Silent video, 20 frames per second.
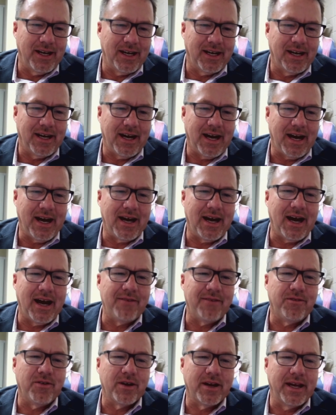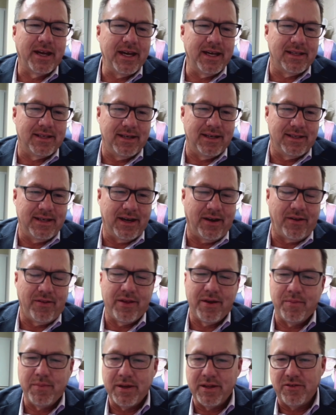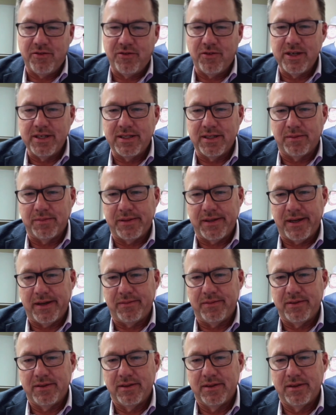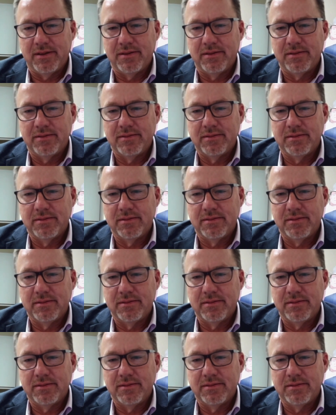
Like, I forget to tell them it's free sometimes.